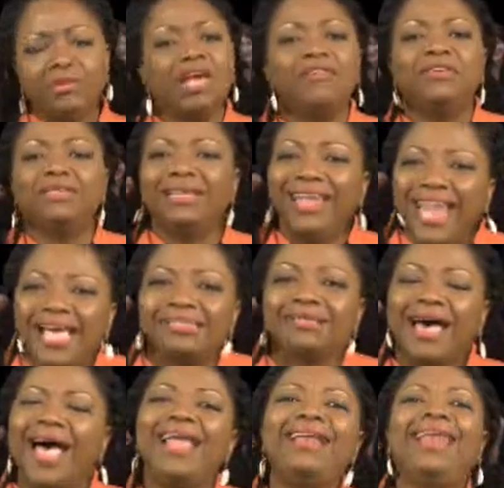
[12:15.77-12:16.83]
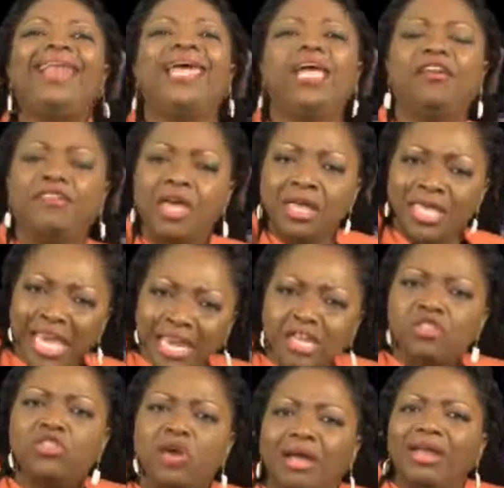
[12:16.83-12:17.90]
Nevertheless, I live. Yet
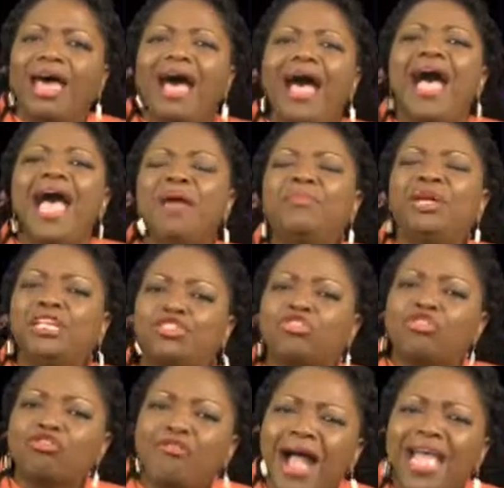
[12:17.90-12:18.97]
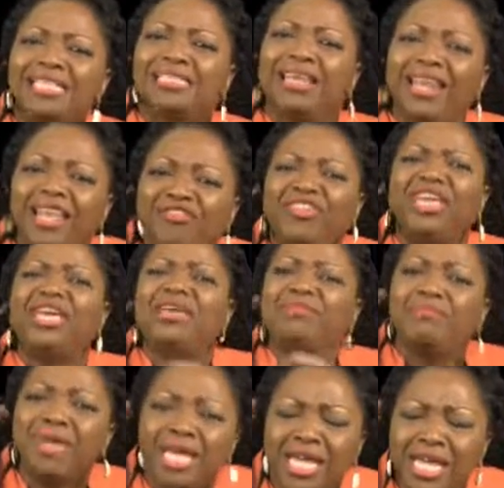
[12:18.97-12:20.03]
it's not I, but it's Christ living
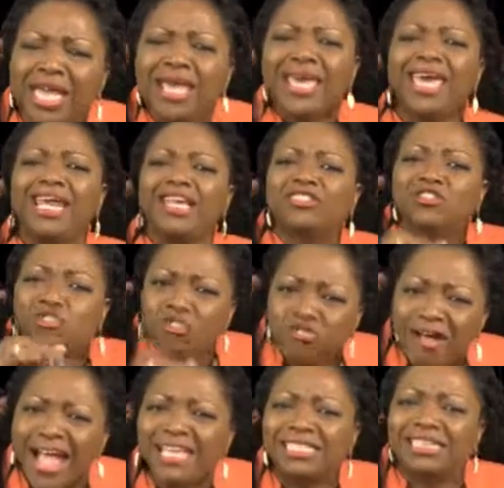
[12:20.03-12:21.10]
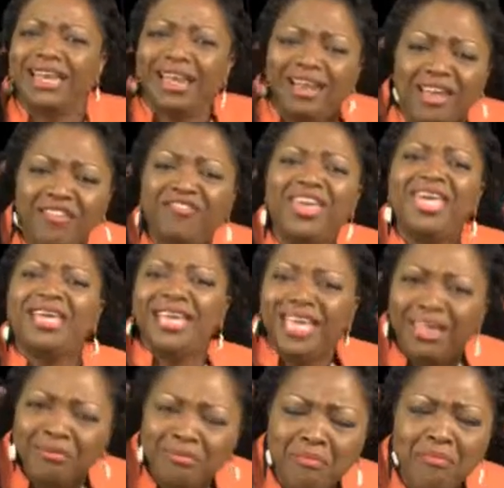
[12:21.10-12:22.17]
in me. It is Christ living
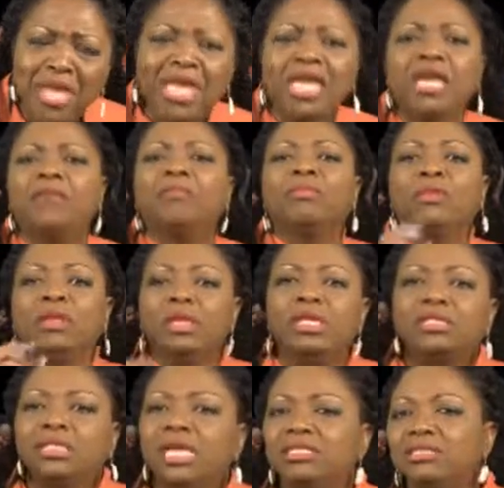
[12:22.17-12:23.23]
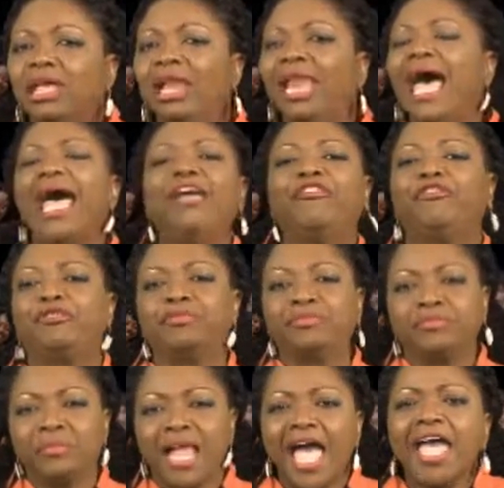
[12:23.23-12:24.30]
in me. He says, the life
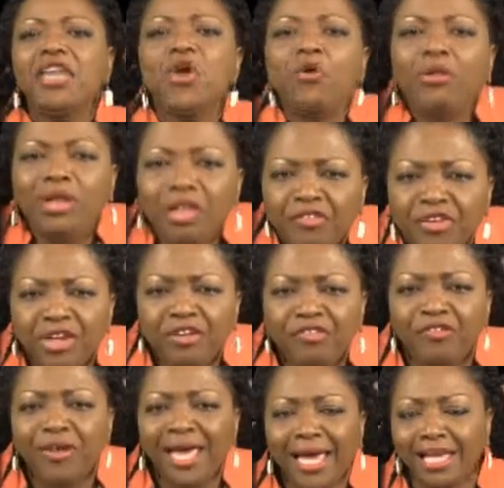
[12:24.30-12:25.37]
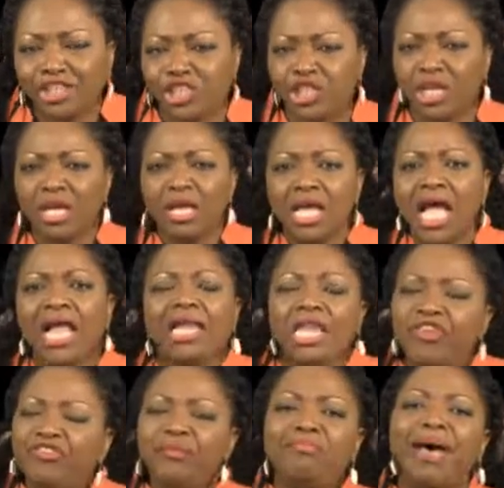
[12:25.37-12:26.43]
I now live in the flesh, I
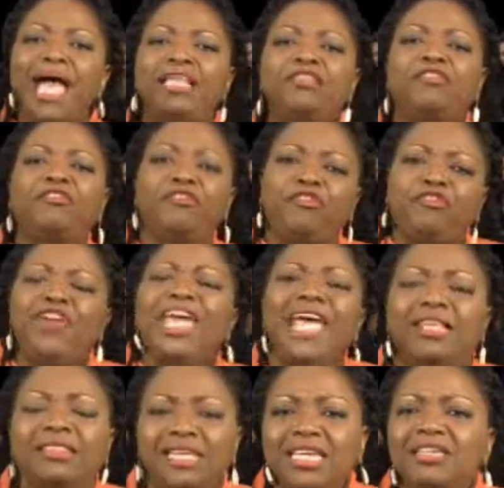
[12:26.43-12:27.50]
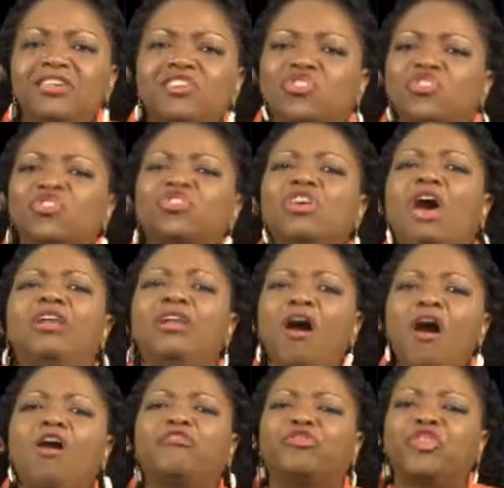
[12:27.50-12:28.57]
live it by the faith in the Son
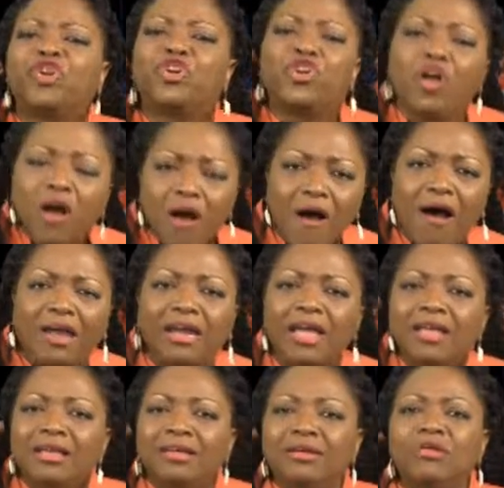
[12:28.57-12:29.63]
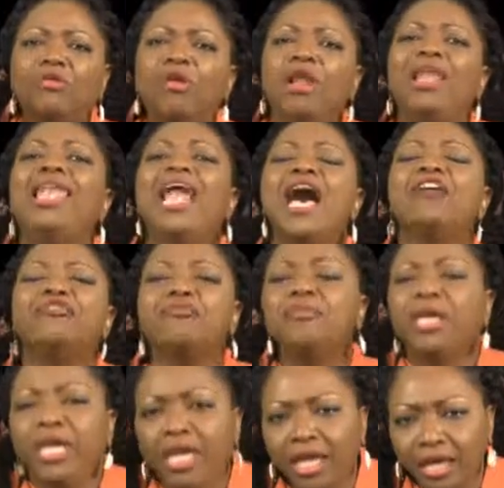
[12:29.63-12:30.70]
of God, who loved
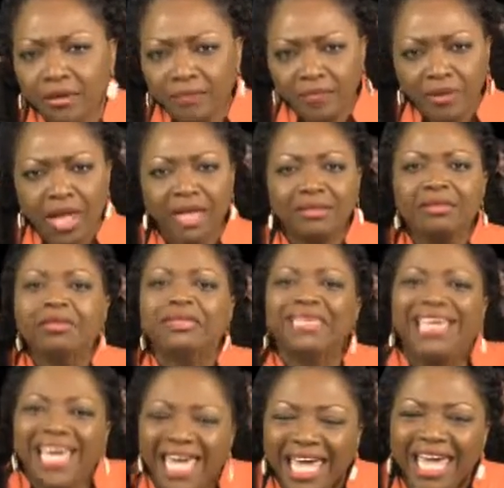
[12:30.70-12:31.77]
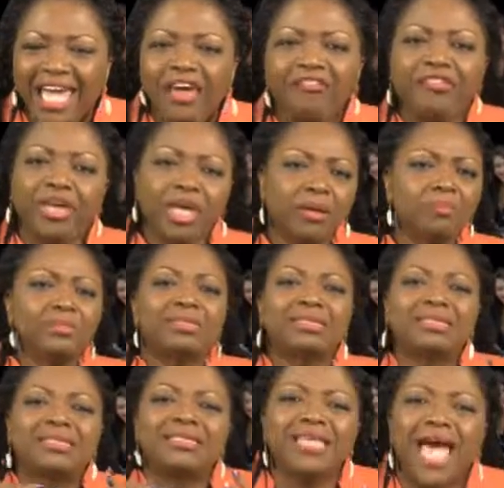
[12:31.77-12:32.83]
me and gave
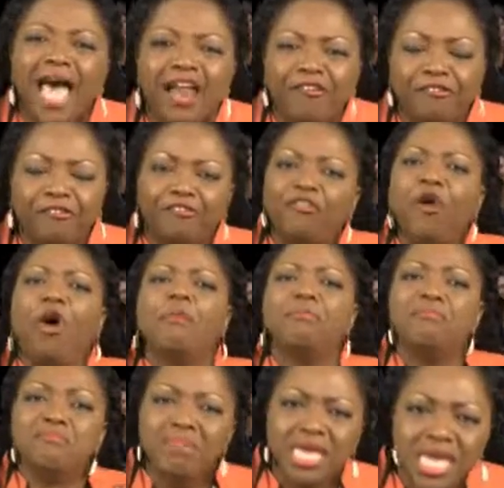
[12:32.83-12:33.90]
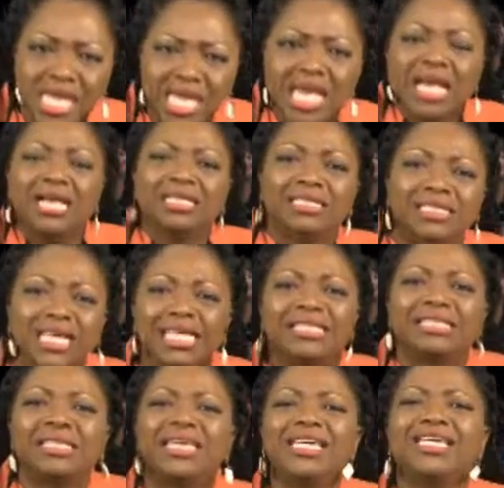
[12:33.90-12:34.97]
himself for me.
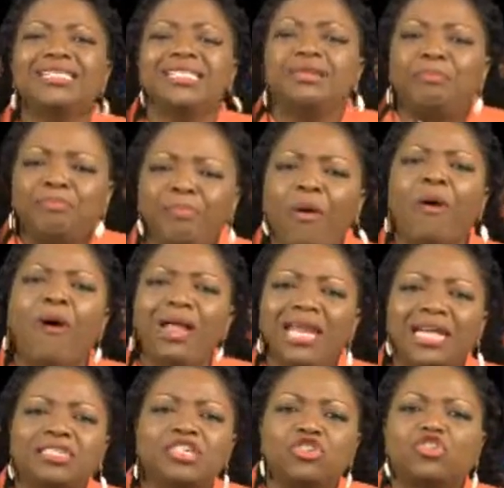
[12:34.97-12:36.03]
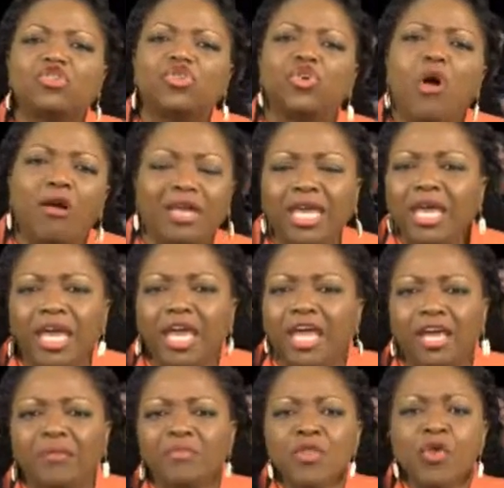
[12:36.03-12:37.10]
This is the Paul that is
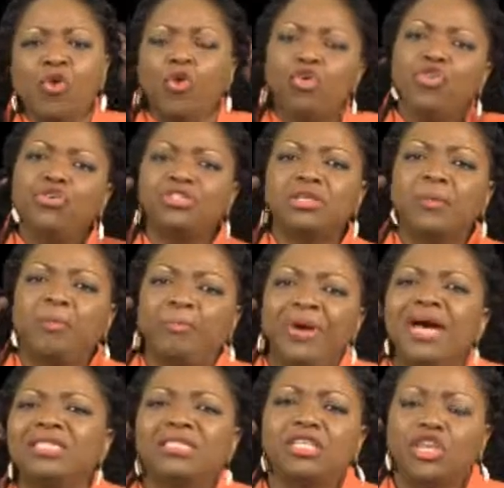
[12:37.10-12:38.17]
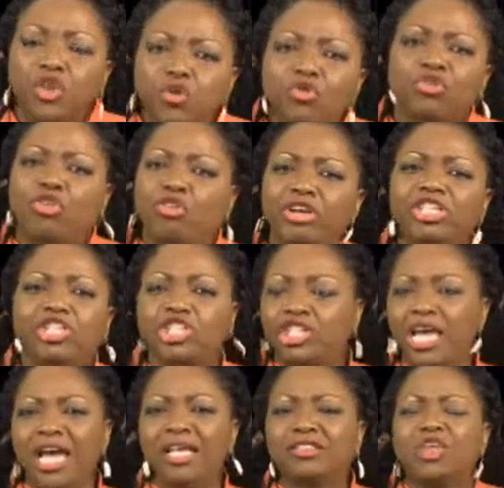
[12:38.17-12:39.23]
talking, who used to persecute
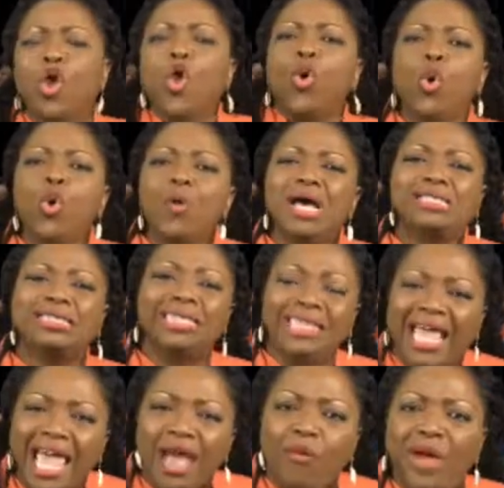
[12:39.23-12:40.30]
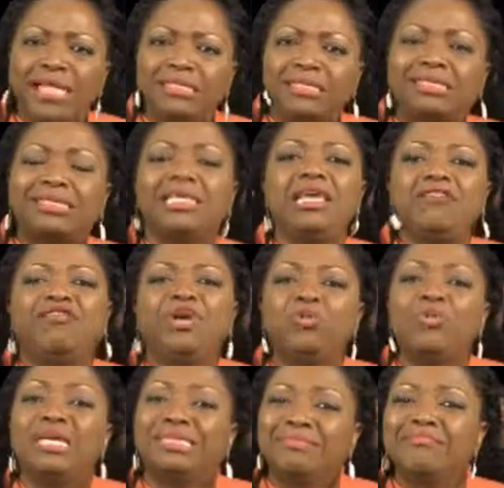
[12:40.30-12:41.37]
Christians, who was there when
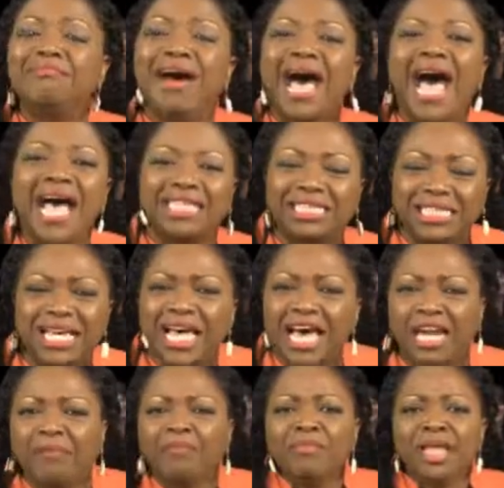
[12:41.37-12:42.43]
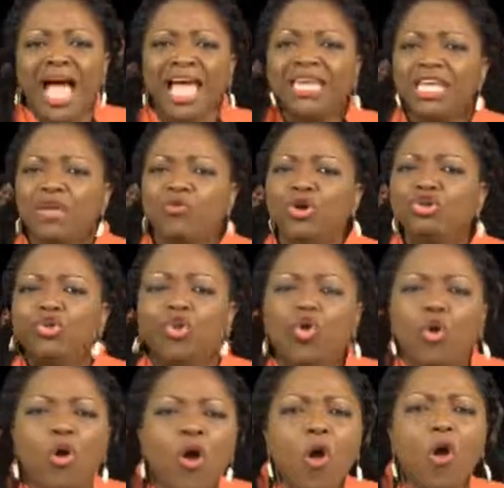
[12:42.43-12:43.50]
Stephen was martyred, and he would
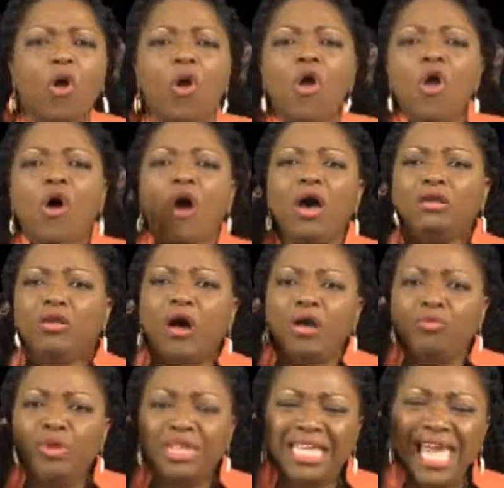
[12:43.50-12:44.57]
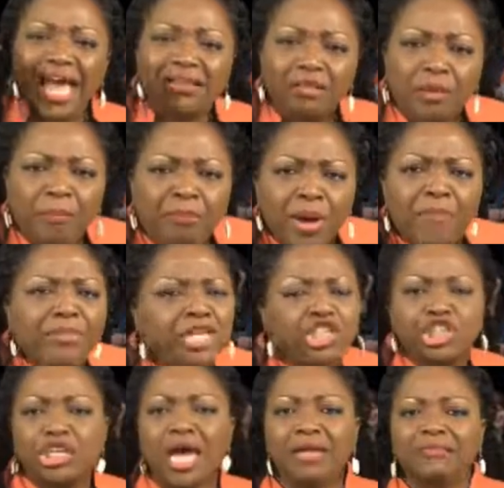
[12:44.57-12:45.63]
go on would get the
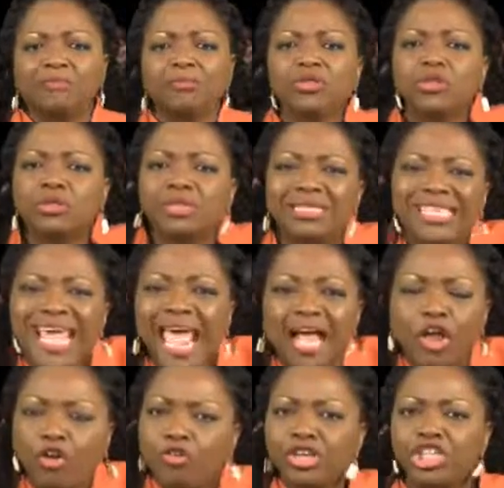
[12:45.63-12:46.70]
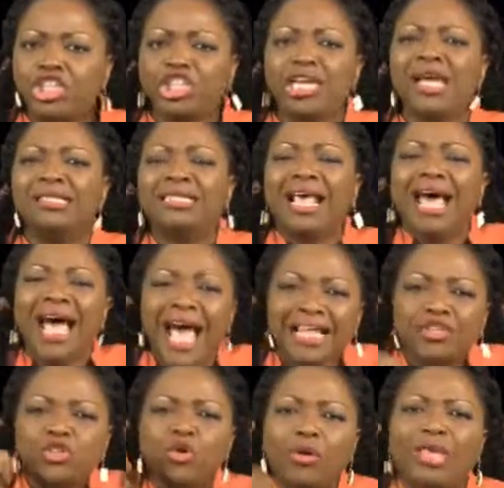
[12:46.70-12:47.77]
permission to take Christians
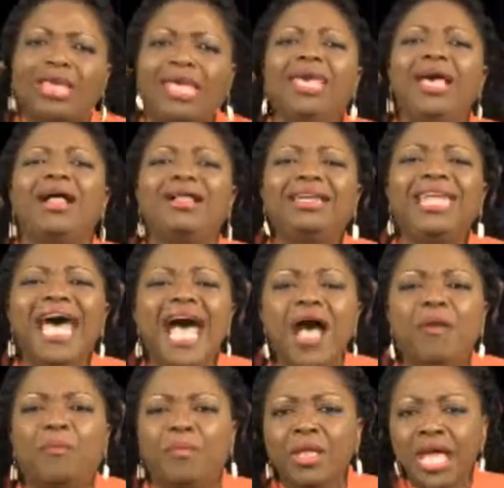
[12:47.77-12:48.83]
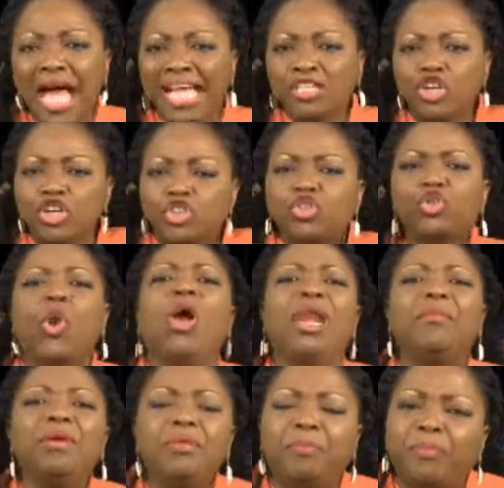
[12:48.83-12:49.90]
and to kill them and to throw
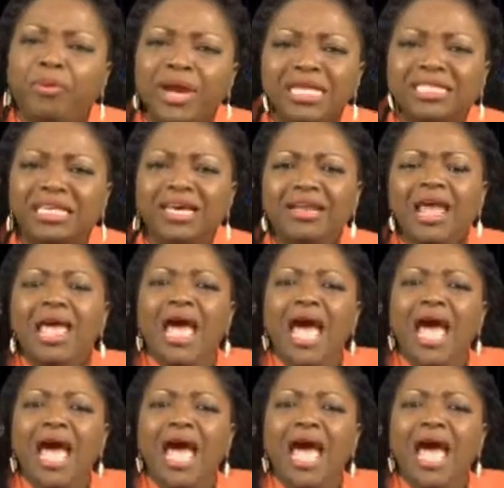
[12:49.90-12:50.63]
them in prison.